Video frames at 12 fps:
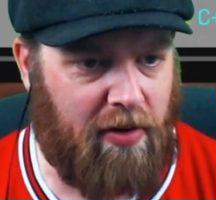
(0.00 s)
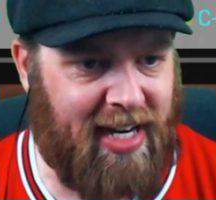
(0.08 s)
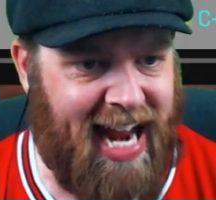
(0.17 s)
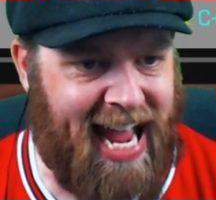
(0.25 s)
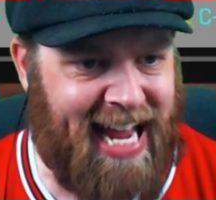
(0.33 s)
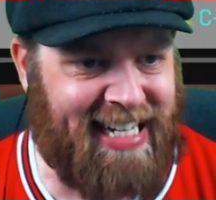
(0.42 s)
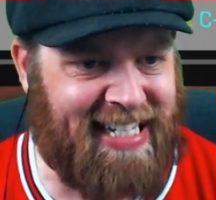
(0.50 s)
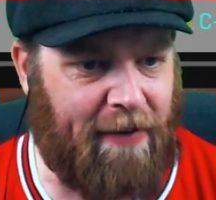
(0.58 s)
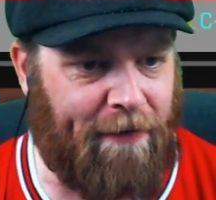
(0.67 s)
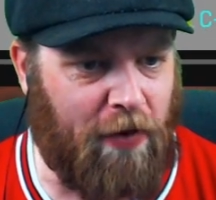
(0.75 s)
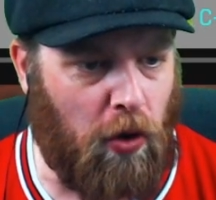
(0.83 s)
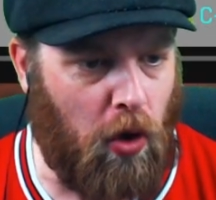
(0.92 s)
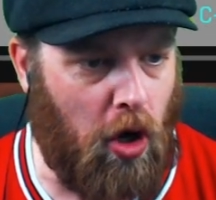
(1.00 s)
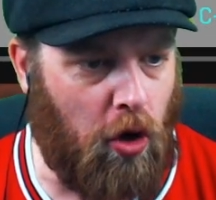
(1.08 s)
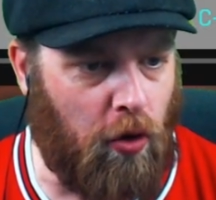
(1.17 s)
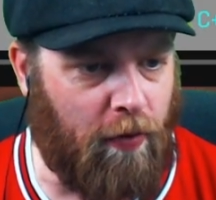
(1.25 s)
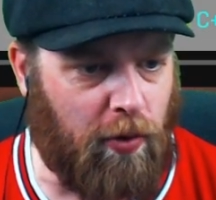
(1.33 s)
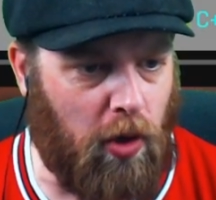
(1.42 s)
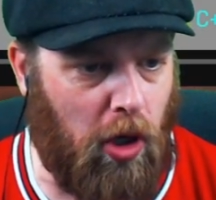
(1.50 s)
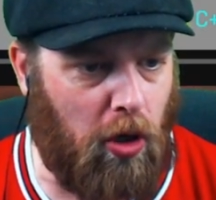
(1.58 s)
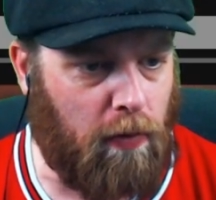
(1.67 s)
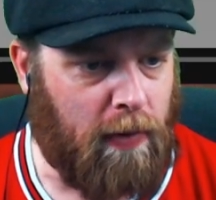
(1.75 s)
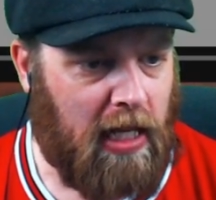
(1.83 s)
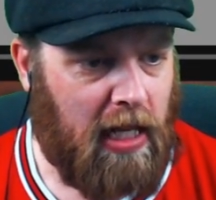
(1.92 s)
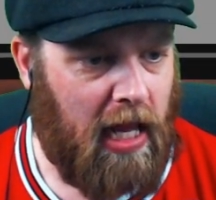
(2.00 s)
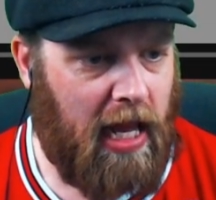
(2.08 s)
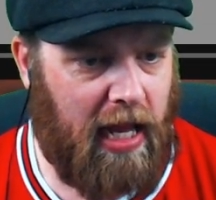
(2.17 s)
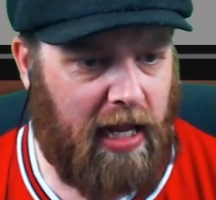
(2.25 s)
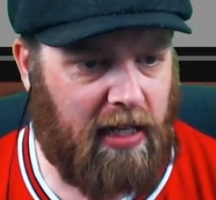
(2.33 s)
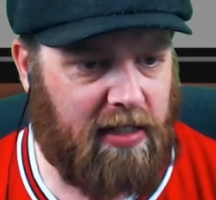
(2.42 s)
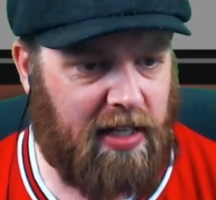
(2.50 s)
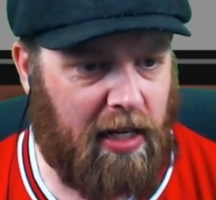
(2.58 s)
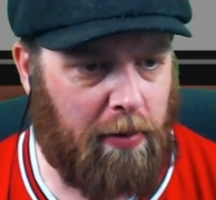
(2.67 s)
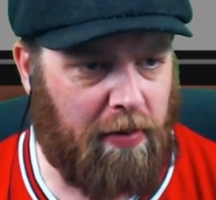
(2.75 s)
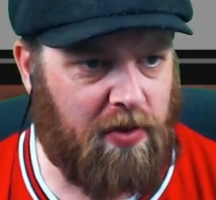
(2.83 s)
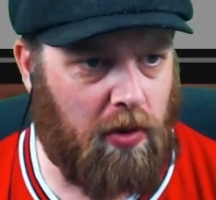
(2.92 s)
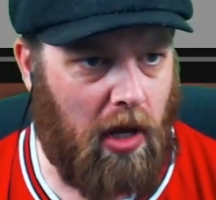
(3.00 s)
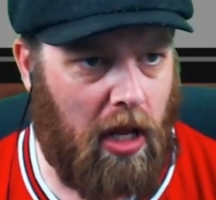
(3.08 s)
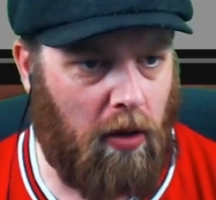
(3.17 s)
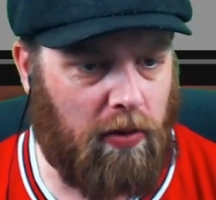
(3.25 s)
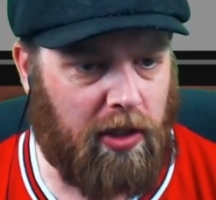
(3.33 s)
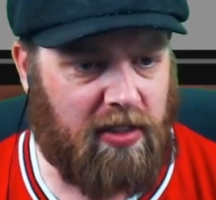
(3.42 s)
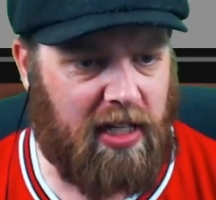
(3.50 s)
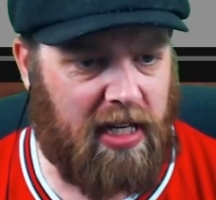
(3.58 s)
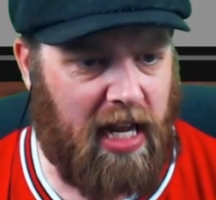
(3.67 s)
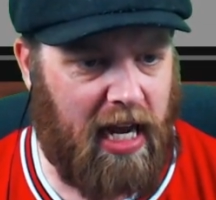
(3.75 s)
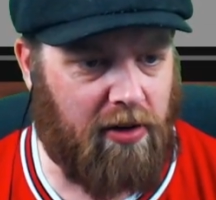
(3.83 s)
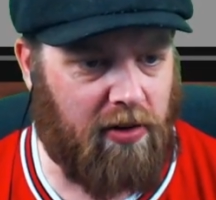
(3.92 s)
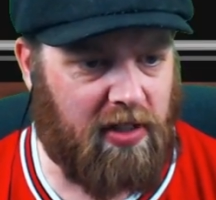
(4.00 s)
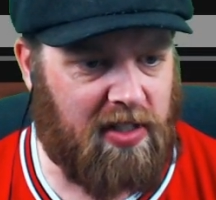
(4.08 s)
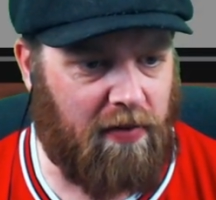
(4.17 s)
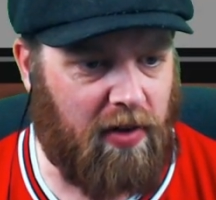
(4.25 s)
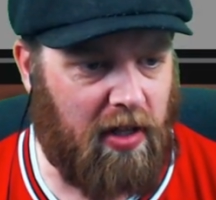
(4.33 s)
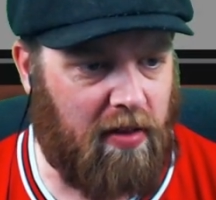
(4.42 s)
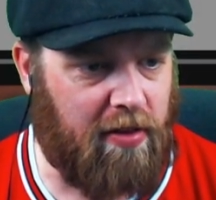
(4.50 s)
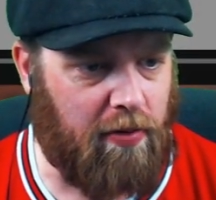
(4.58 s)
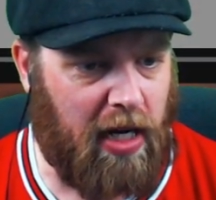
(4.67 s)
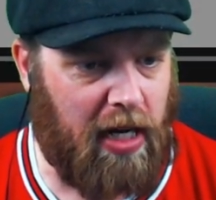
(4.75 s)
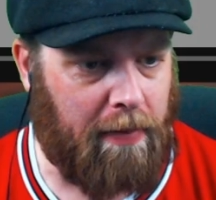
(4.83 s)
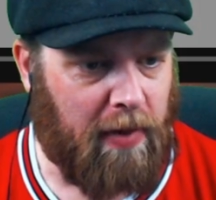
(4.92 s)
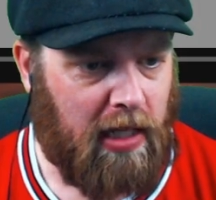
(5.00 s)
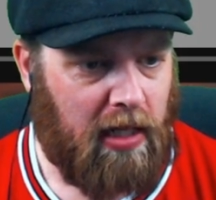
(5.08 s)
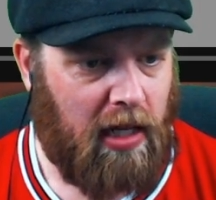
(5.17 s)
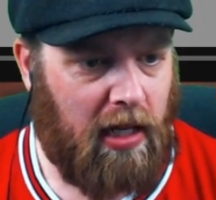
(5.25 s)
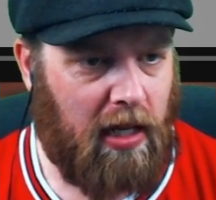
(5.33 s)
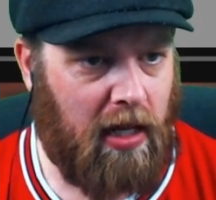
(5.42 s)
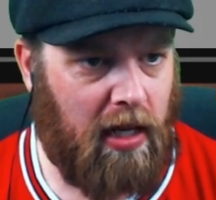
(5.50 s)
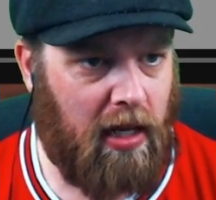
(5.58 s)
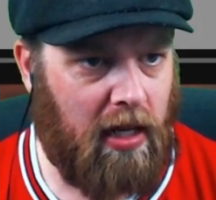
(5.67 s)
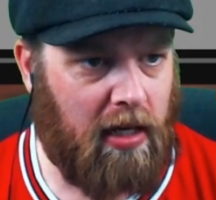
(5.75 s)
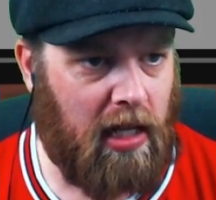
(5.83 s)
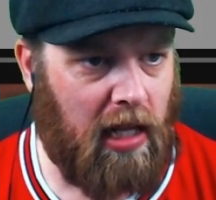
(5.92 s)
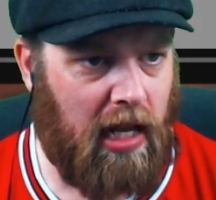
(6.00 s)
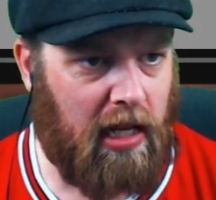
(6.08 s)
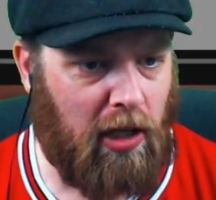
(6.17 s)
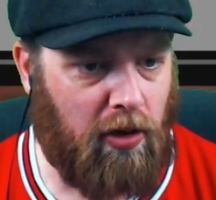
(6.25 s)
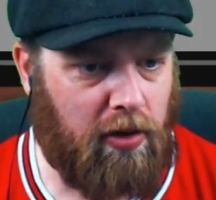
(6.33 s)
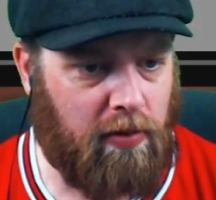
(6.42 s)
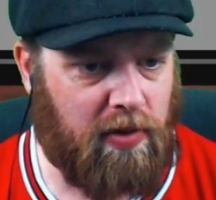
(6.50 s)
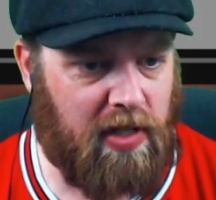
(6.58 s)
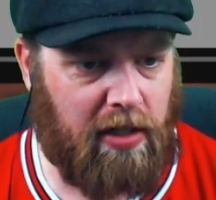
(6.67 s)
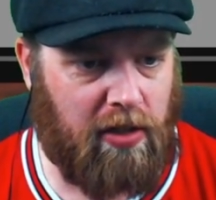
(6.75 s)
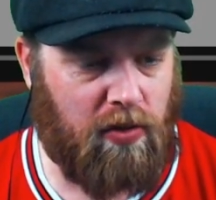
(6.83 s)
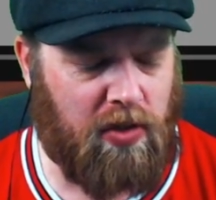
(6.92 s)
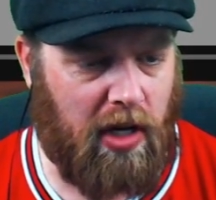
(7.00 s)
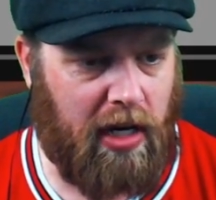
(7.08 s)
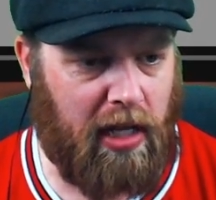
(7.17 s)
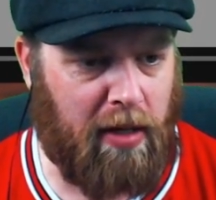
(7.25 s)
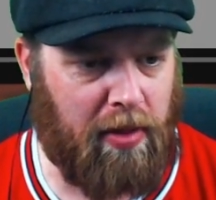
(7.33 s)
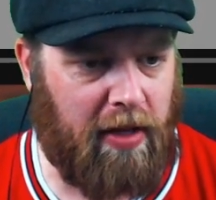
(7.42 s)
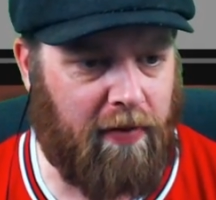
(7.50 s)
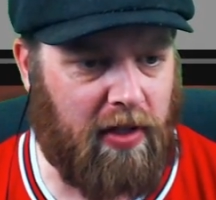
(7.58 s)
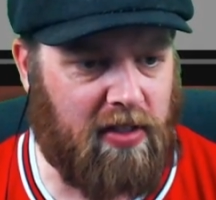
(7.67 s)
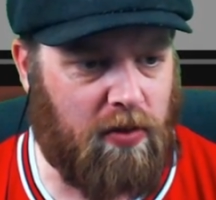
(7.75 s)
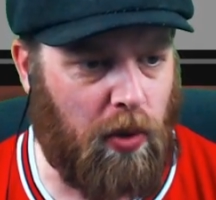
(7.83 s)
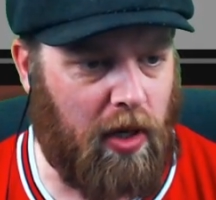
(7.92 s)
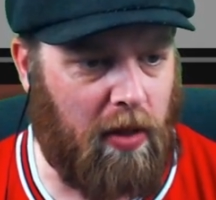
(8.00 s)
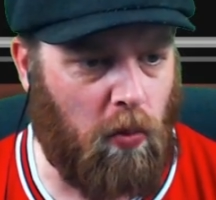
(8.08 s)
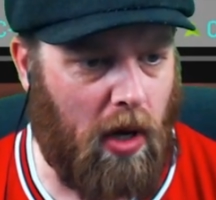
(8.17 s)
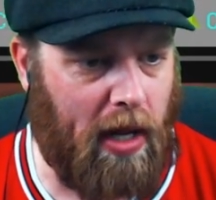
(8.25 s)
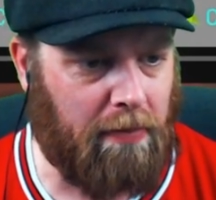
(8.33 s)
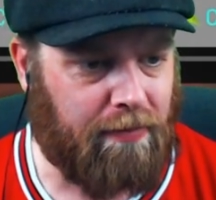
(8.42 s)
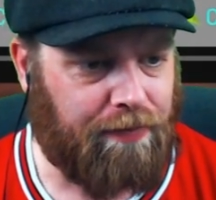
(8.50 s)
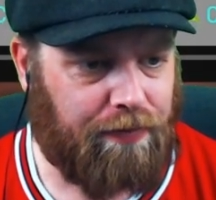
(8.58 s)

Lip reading: at an 84 overall. And we've still held on to Nader at 73. Clark Logan was our new signing, I believe, at 21.